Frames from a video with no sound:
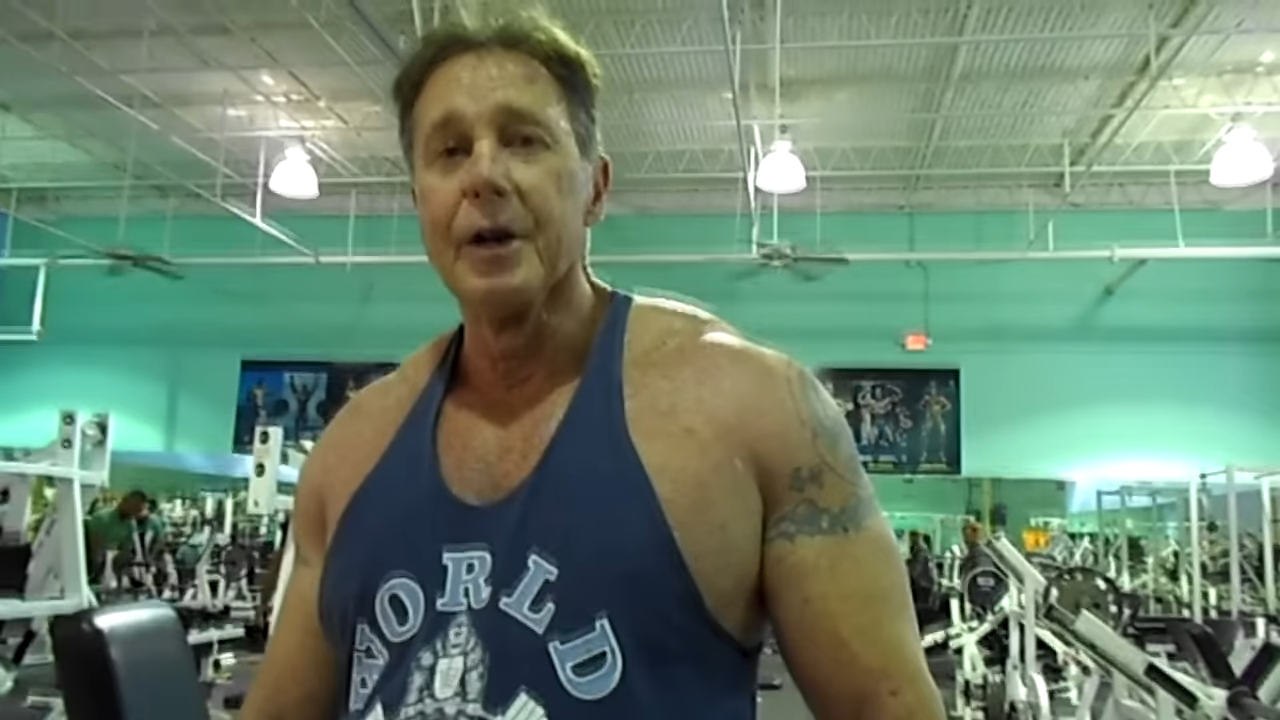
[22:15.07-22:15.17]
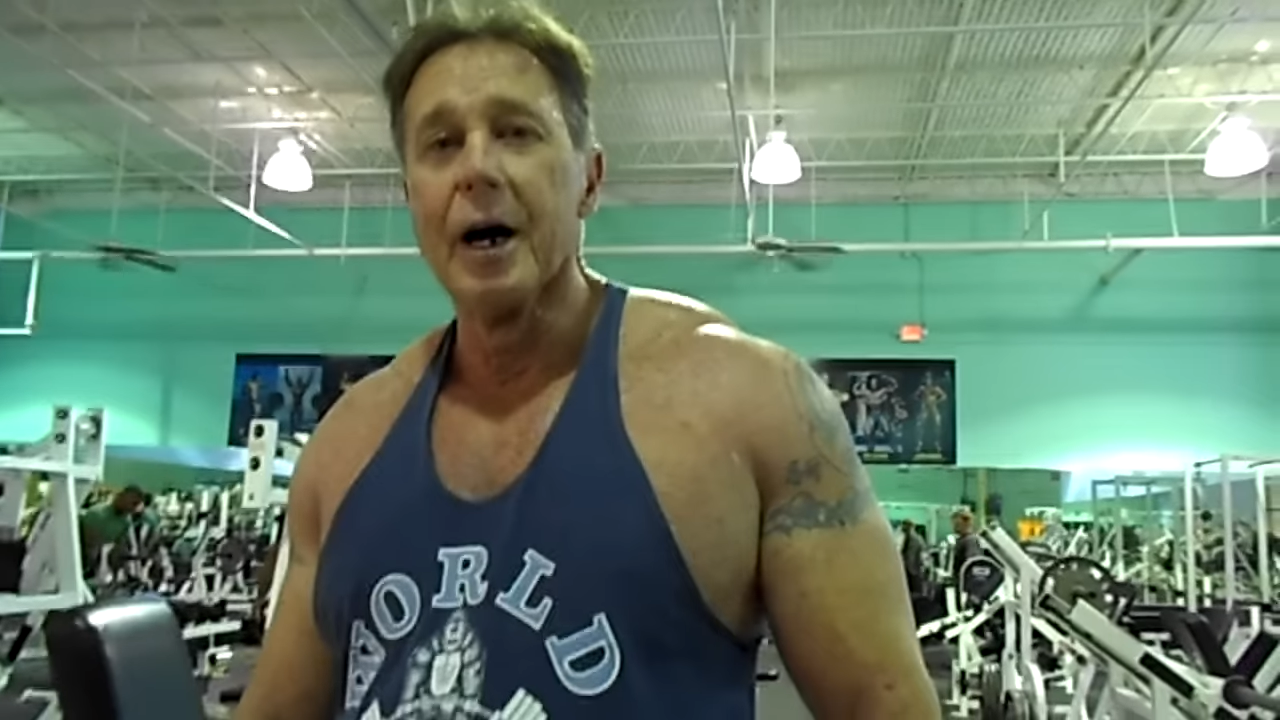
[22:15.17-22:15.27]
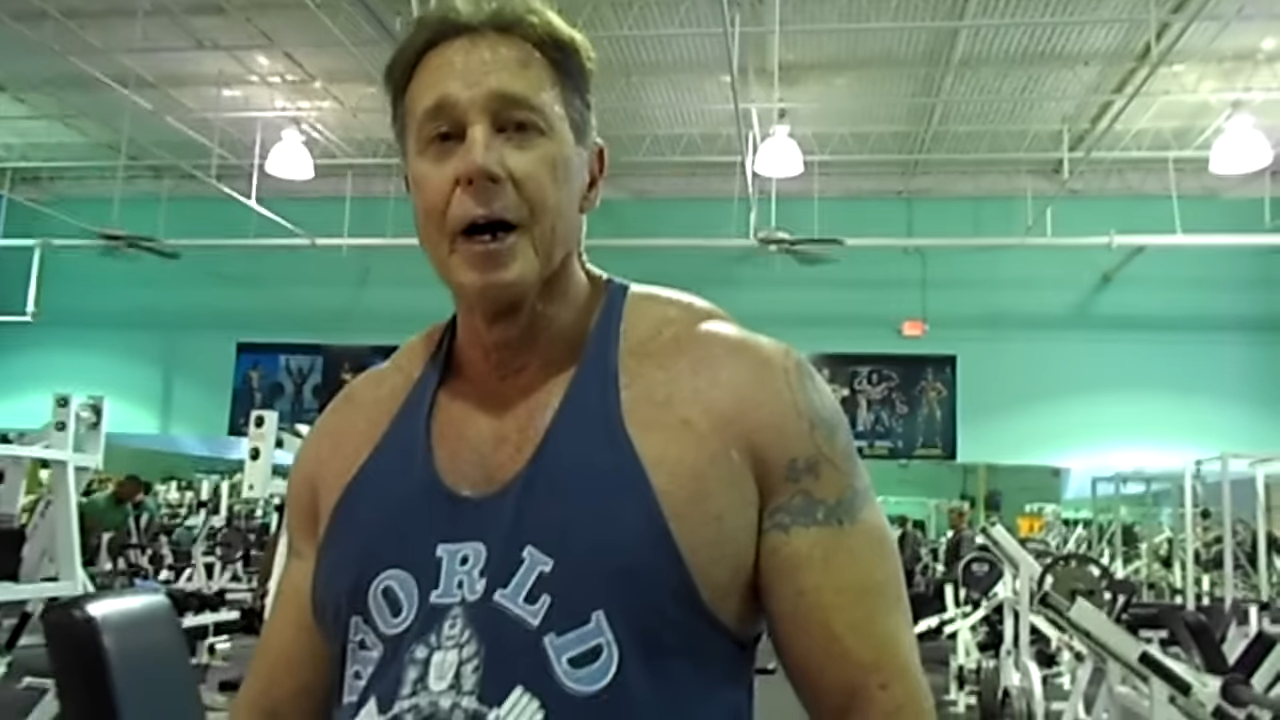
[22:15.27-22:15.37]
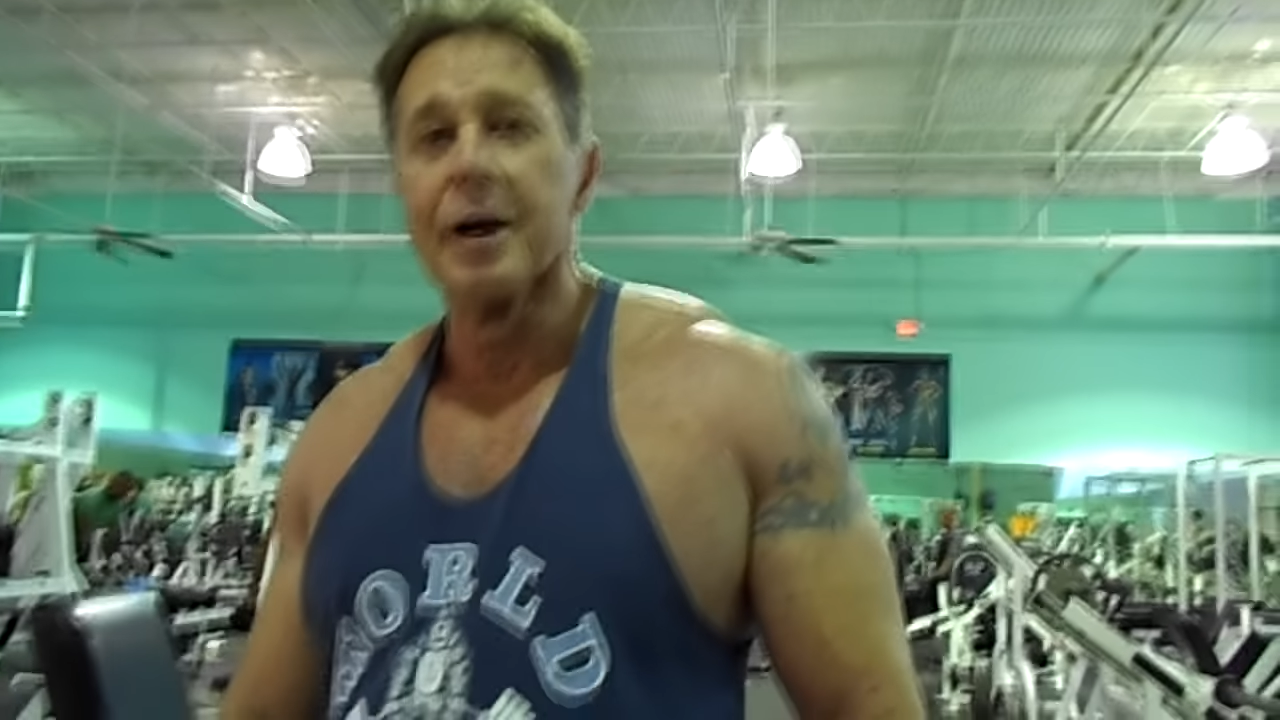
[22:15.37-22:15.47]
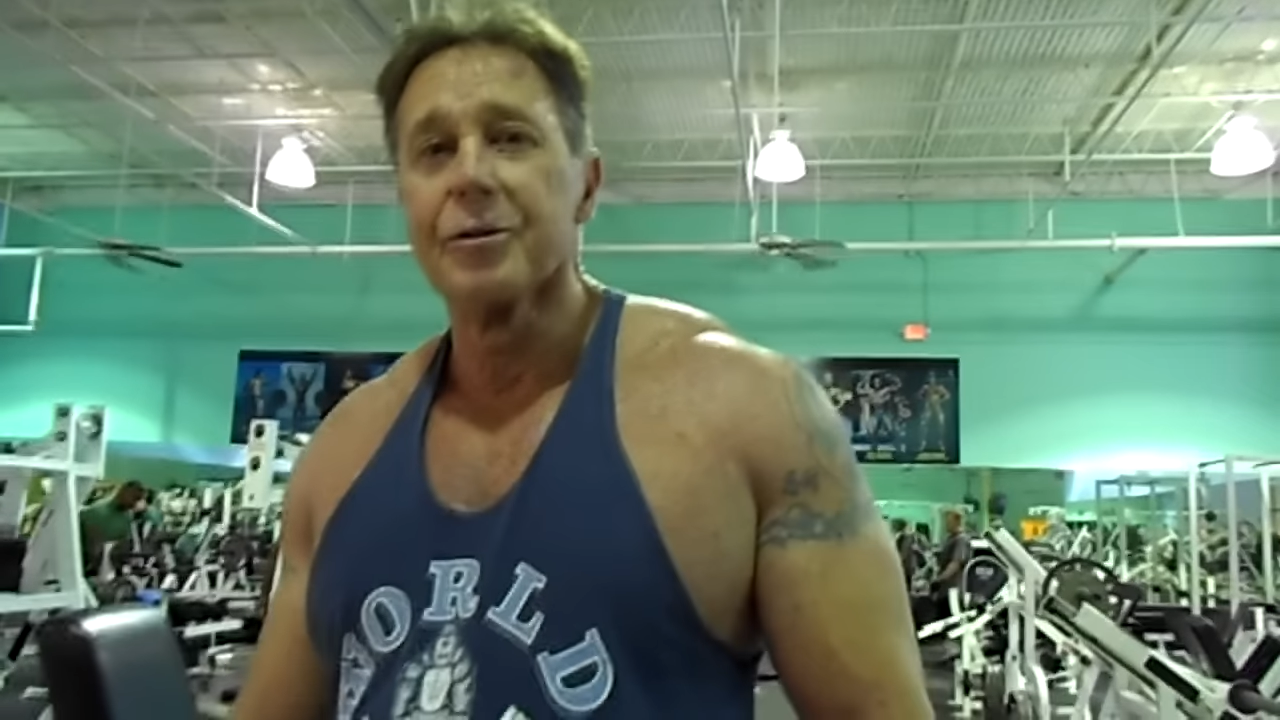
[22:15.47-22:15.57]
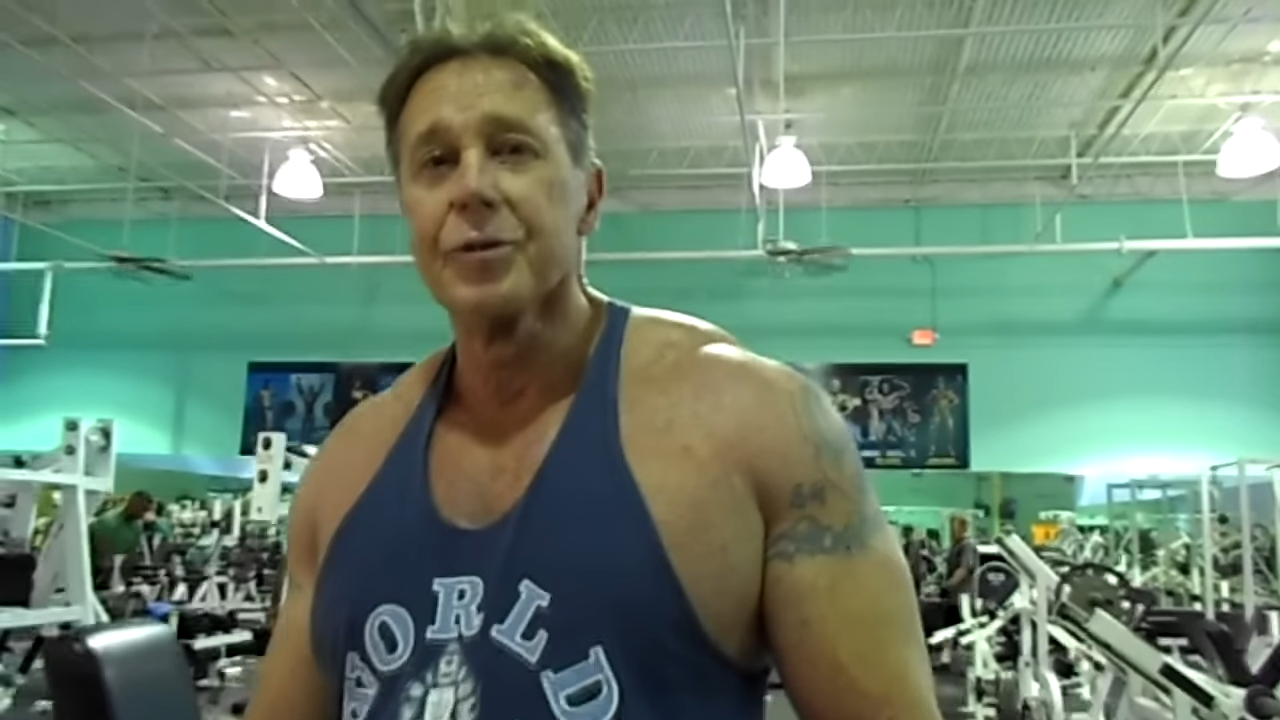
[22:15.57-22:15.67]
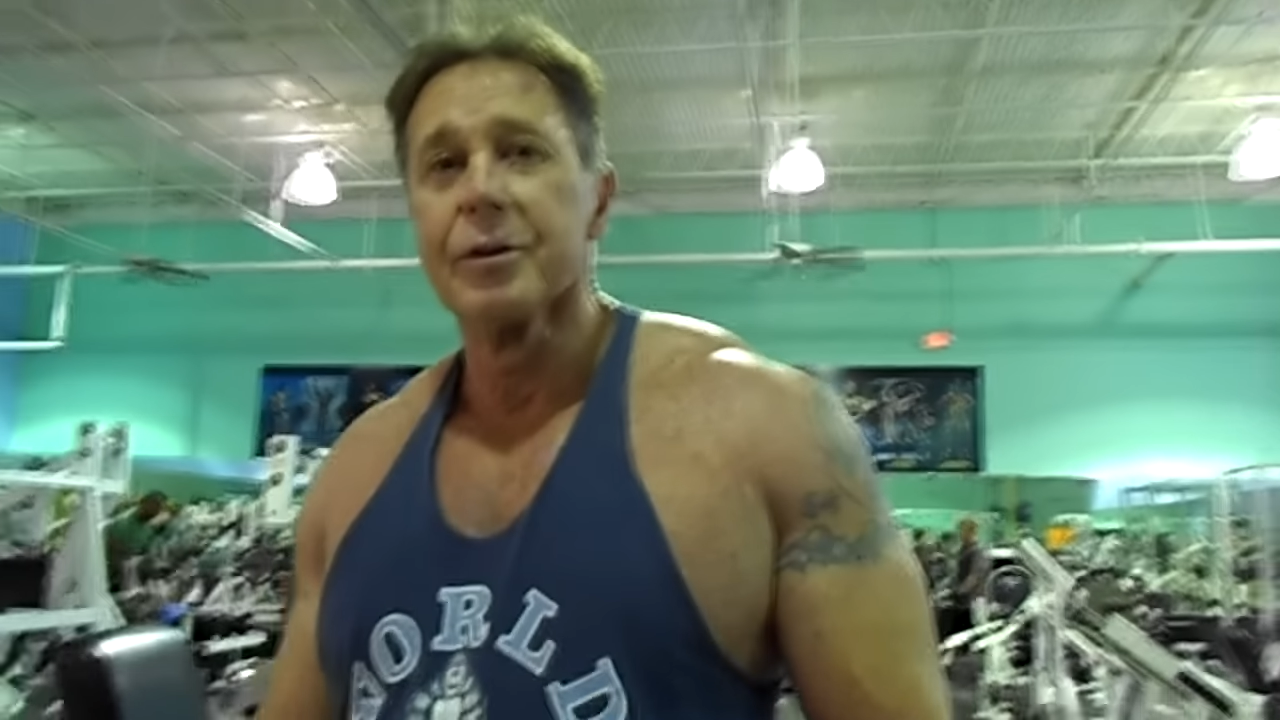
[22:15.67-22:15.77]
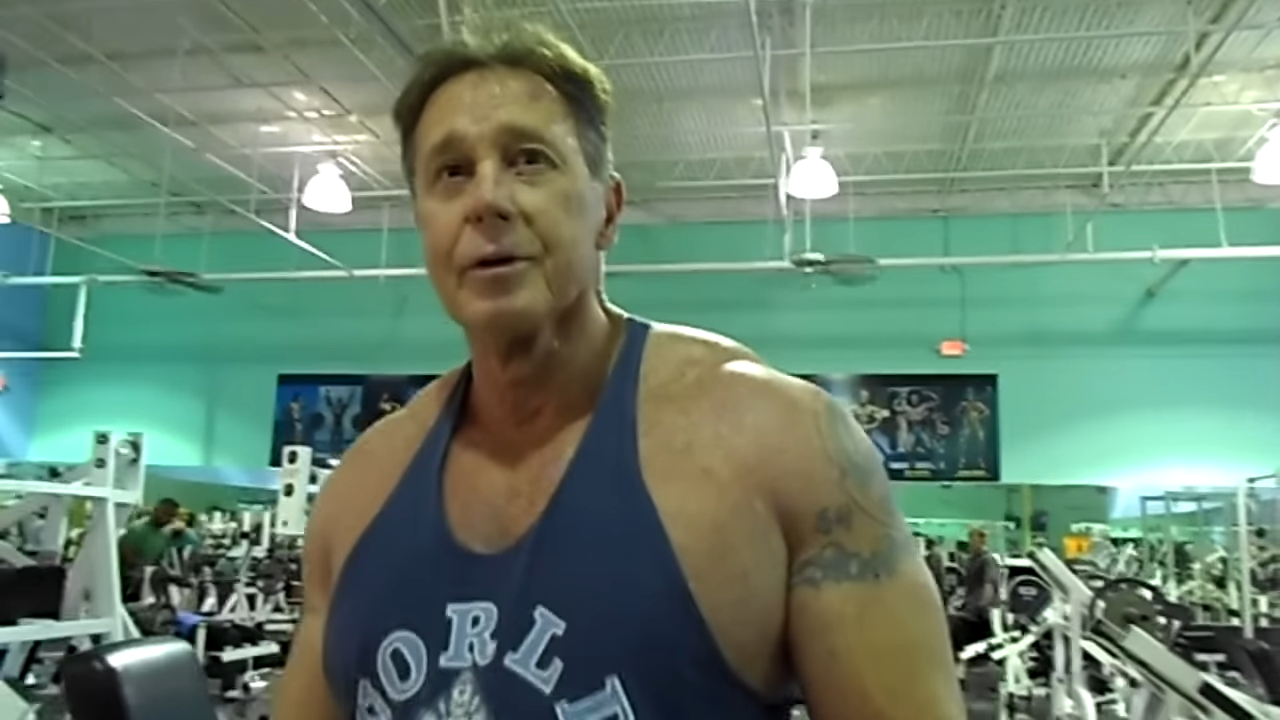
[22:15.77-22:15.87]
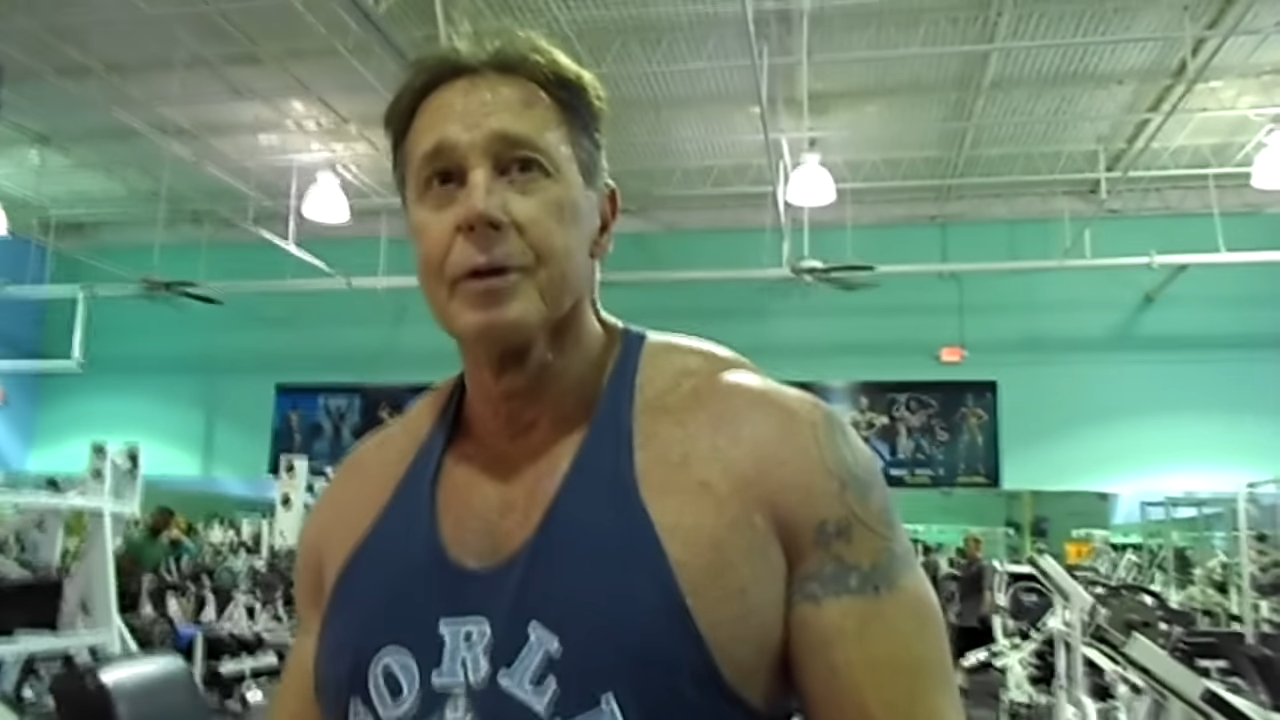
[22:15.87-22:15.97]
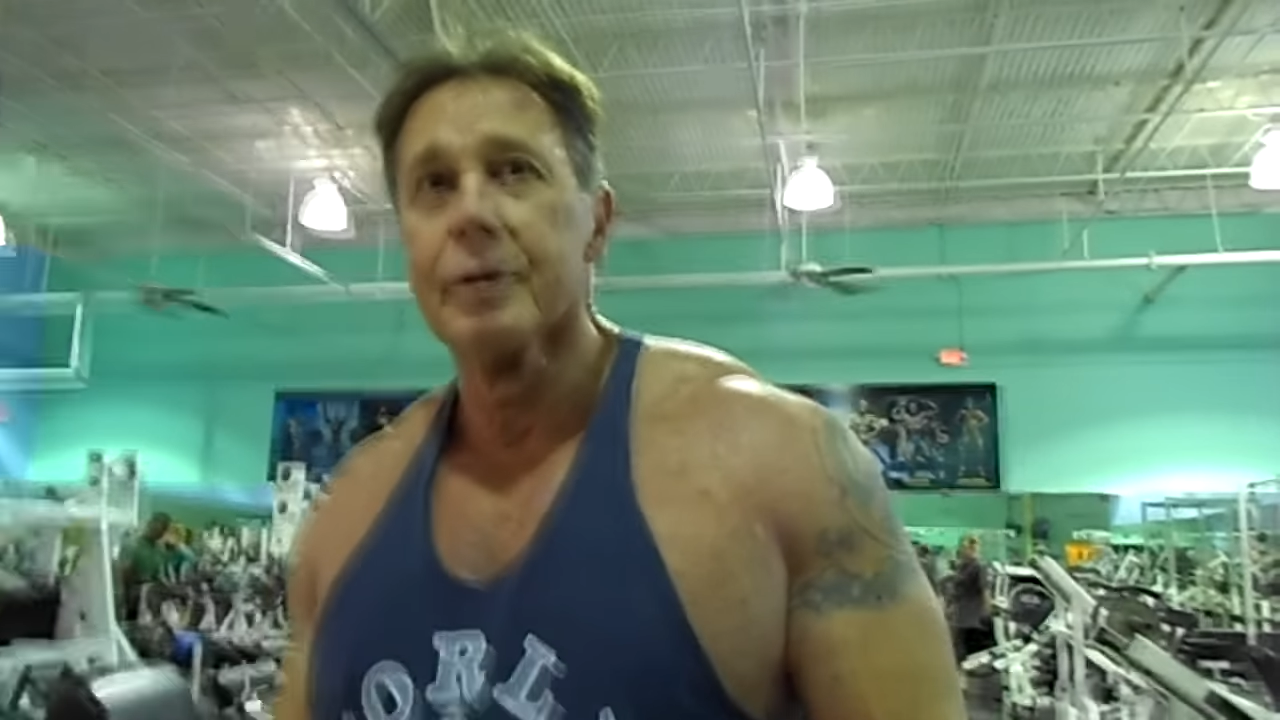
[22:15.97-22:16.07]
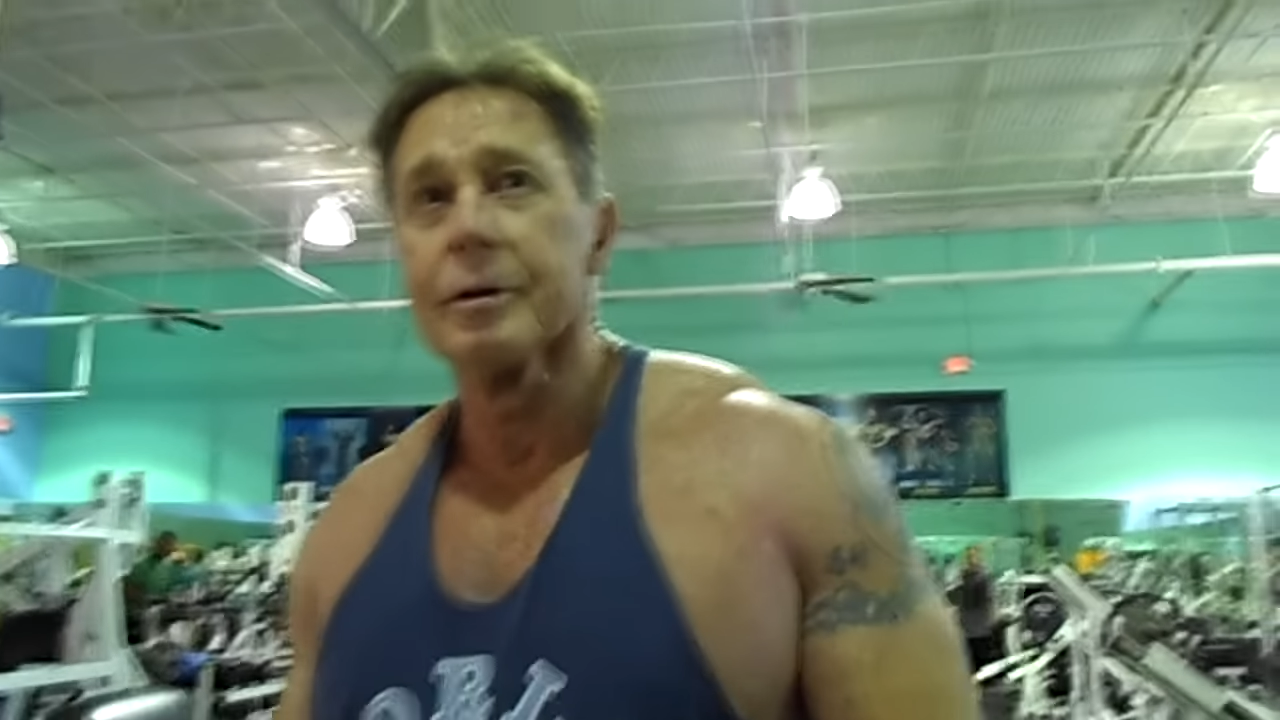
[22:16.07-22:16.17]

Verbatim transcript: and, uh, the kindler,